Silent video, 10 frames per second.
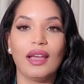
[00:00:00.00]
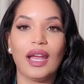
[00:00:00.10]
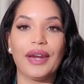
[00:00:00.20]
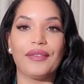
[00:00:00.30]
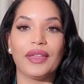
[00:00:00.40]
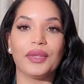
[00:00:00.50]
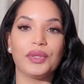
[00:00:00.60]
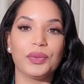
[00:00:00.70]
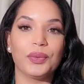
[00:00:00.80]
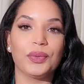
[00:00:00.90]
I'd rather
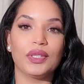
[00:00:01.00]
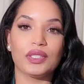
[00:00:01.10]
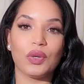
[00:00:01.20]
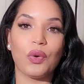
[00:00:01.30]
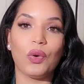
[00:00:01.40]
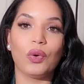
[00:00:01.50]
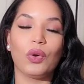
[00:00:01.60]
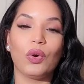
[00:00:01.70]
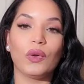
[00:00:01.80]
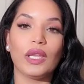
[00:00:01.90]
do this haul
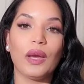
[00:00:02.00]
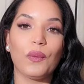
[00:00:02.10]
all at